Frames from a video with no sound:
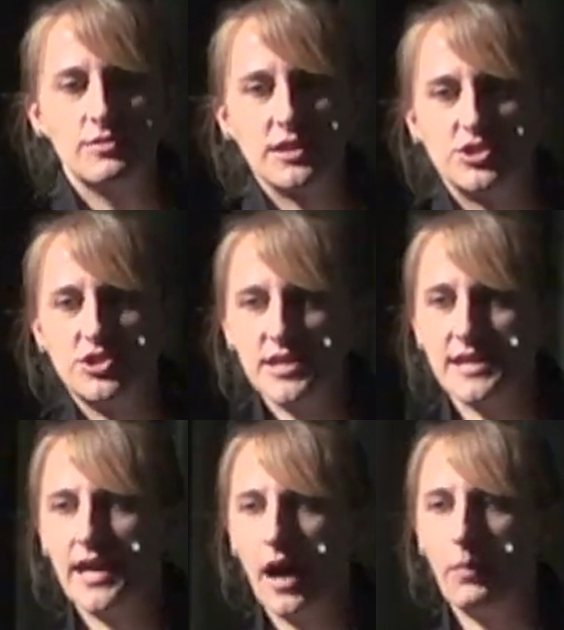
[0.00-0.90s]
that she
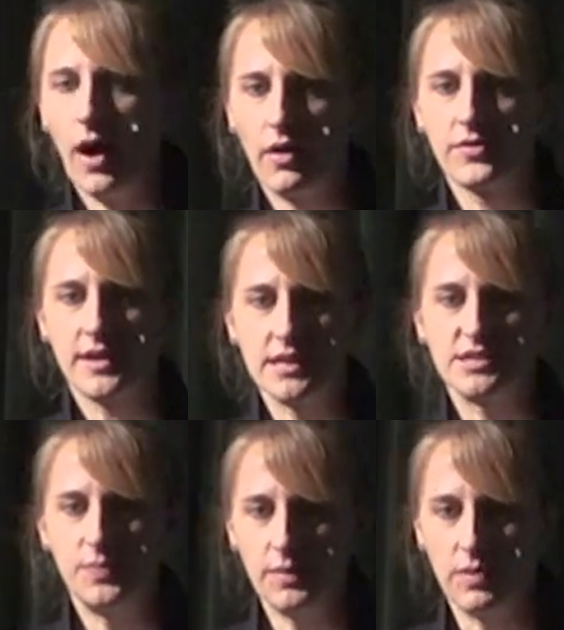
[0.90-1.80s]
could help other
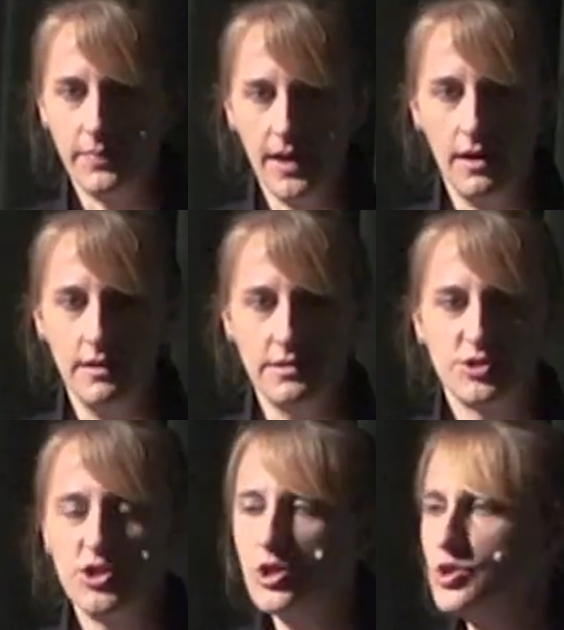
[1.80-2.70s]
kids be prepared.
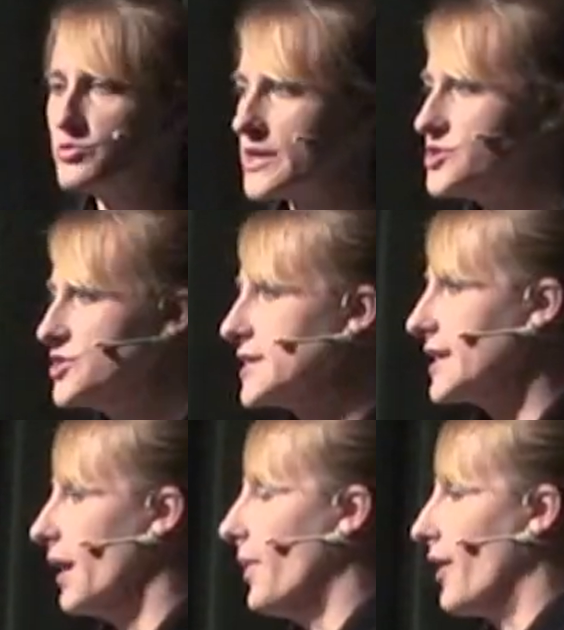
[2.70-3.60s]
She knew that she could
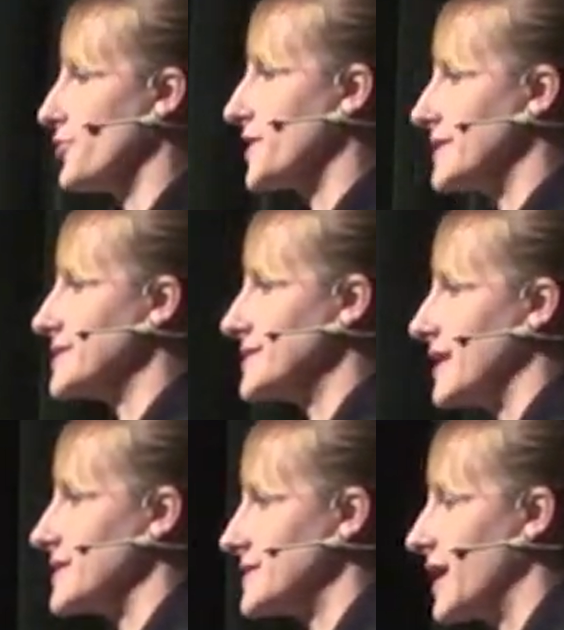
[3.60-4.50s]
help other kids
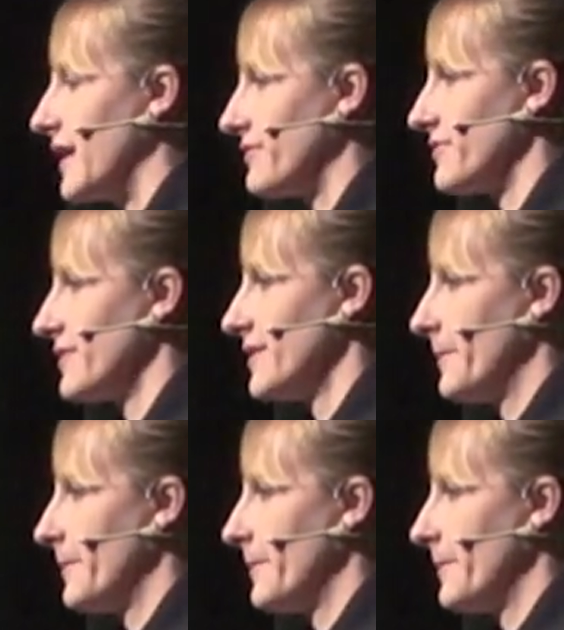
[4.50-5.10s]
stay safe.